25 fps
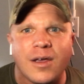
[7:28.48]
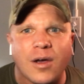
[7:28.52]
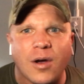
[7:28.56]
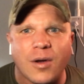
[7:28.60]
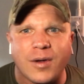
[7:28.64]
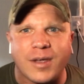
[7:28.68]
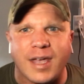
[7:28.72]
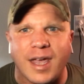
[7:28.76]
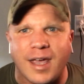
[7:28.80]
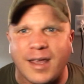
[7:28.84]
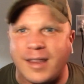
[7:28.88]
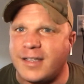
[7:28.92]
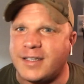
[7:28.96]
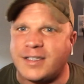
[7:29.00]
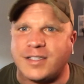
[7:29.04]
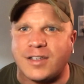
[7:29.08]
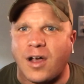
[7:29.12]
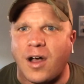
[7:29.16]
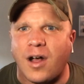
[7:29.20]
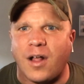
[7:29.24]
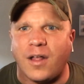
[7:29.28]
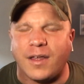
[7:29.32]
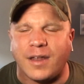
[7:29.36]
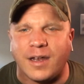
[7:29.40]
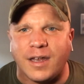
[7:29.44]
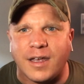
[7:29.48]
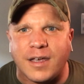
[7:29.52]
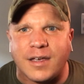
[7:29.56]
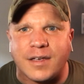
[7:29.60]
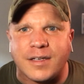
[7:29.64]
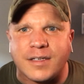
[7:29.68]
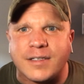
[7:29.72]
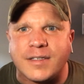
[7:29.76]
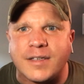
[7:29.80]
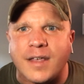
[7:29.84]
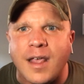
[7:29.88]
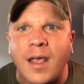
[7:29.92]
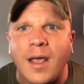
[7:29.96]
Okay, that's all it
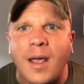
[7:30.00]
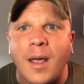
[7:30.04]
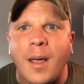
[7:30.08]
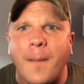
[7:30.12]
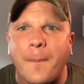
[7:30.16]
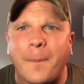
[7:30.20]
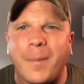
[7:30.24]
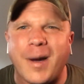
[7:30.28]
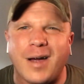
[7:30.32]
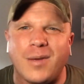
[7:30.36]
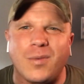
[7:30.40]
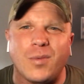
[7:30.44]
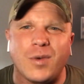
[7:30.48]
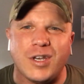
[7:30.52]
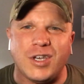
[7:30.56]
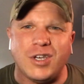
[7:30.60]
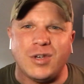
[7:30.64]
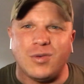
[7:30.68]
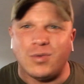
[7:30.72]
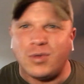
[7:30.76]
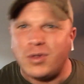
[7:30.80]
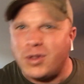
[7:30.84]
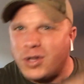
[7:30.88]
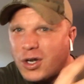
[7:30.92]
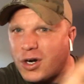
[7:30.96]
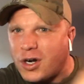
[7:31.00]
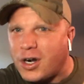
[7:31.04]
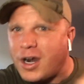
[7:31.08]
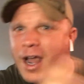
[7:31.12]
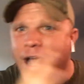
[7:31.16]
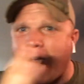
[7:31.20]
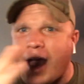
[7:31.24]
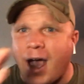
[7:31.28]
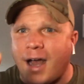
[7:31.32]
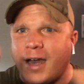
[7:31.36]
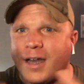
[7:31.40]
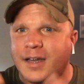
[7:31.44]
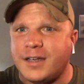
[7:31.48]
is. But when you learn
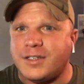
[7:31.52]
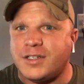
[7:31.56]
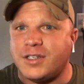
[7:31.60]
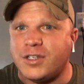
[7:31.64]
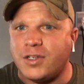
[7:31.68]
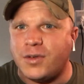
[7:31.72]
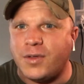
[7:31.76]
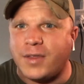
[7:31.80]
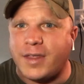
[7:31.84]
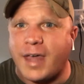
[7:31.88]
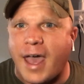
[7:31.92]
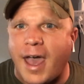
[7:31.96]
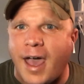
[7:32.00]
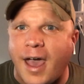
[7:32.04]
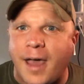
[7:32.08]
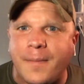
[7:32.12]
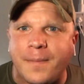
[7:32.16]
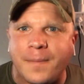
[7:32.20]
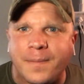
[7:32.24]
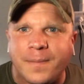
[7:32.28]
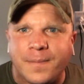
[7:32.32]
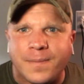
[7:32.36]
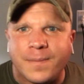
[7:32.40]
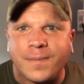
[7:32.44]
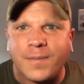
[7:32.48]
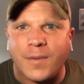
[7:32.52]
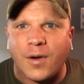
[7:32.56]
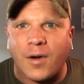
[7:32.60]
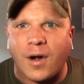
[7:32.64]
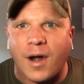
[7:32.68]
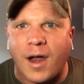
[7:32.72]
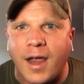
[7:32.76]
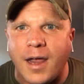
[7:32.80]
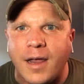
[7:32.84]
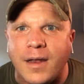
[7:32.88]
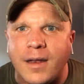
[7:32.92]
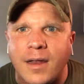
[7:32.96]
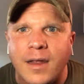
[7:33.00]
how to do that, all
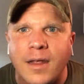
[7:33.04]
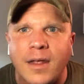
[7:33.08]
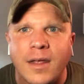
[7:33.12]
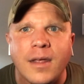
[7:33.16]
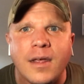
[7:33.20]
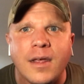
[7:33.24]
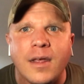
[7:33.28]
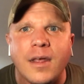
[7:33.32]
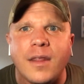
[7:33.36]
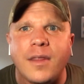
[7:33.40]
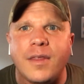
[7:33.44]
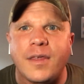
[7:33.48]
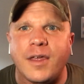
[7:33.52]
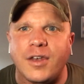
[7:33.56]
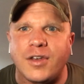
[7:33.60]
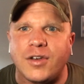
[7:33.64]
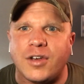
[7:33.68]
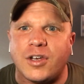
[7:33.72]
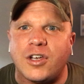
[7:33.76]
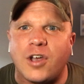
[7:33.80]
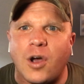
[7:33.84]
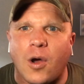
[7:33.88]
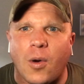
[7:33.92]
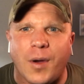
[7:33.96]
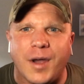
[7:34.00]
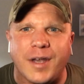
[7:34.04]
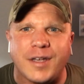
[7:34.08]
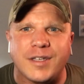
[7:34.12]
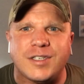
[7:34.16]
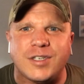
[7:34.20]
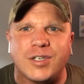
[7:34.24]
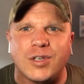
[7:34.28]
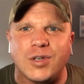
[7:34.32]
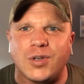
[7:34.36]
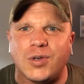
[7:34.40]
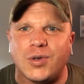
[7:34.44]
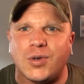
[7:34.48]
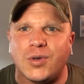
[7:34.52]
right, then you're going
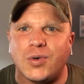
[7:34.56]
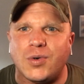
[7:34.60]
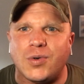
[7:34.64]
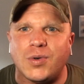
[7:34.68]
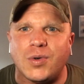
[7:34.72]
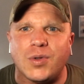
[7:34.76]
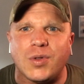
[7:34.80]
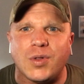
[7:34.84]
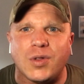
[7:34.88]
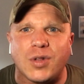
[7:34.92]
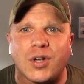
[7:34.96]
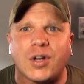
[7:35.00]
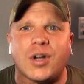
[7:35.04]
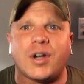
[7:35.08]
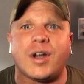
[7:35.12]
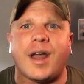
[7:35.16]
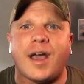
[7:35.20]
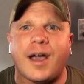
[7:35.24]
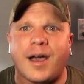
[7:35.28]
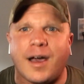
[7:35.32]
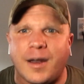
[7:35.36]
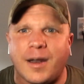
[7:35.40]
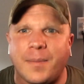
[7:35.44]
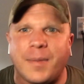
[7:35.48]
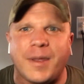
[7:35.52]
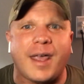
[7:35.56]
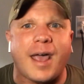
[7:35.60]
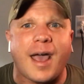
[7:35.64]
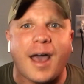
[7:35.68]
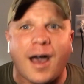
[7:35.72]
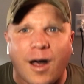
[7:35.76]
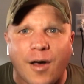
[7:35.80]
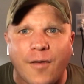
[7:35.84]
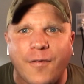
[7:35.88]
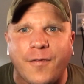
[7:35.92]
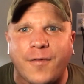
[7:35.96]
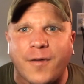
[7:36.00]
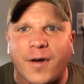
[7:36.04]
to learn how to be
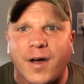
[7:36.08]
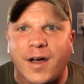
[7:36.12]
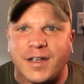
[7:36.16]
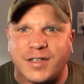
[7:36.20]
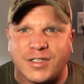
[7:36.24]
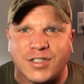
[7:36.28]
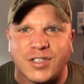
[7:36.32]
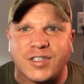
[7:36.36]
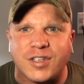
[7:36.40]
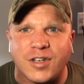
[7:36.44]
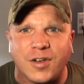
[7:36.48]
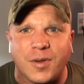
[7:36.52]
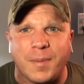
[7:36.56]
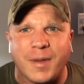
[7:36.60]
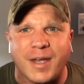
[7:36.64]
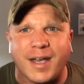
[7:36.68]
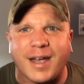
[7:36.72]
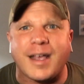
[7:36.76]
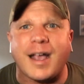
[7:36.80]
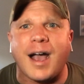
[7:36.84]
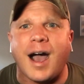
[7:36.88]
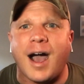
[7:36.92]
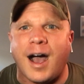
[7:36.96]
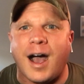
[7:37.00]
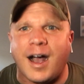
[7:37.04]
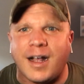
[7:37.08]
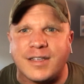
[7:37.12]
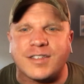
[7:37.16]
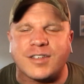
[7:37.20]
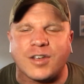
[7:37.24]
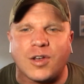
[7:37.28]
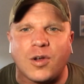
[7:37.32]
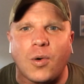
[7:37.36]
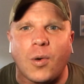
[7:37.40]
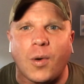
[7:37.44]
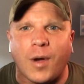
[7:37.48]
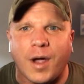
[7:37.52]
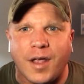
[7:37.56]
alpha. It's just going to be a
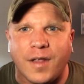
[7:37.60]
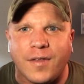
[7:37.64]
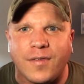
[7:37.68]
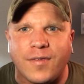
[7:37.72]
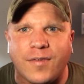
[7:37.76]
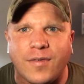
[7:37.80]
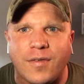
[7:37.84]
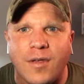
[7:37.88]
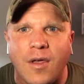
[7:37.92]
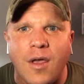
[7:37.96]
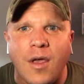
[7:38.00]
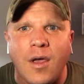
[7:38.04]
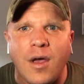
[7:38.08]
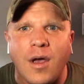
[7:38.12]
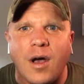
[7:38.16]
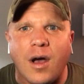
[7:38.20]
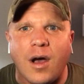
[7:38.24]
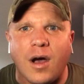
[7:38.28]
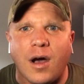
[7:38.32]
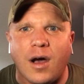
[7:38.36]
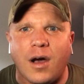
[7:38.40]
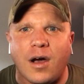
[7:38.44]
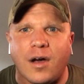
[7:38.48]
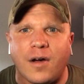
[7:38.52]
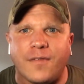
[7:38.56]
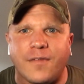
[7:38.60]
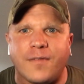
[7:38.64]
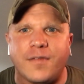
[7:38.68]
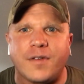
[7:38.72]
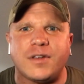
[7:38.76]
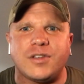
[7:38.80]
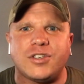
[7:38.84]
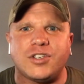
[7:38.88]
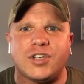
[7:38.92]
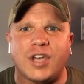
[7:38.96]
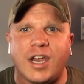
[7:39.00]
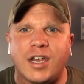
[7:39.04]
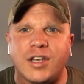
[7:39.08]
consequence of
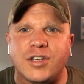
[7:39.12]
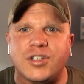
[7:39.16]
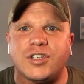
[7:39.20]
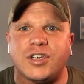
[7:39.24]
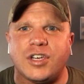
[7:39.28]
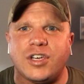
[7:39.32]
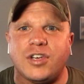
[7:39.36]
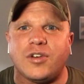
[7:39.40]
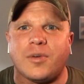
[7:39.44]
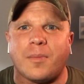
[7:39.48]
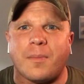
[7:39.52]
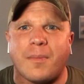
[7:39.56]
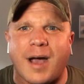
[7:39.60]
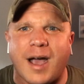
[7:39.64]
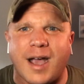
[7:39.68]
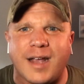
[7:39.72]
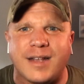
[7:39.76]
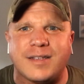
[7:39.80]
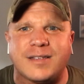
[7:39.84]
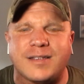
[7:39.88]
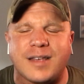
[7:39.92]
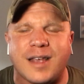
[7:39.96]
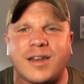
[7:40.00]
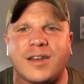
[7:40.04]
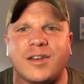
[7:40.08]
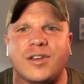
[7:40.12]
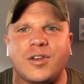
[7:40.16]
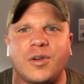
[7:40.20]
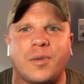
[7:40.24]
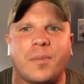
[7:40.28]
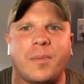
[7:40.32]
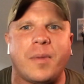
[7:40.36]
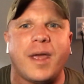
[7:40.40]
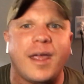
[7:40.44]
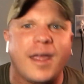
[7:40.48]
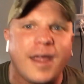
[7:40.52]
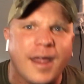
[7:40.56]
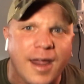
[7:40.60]
changing your mindset and your
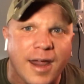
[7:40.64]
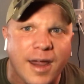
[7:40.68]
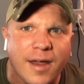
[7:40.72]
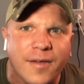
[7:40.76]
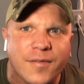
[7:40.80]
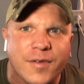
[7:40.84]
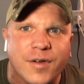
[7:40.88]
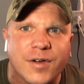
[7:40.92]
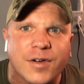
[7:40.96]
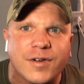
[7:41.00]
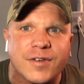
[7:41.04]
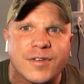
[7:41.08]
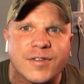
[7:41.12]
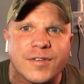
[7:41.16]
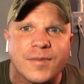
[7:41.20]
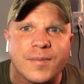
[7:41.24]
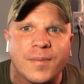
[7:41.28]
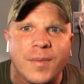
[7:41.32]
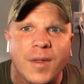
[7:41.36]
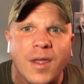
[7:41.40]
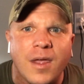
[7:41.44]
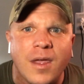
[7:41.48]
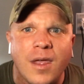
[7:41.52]
behaviors.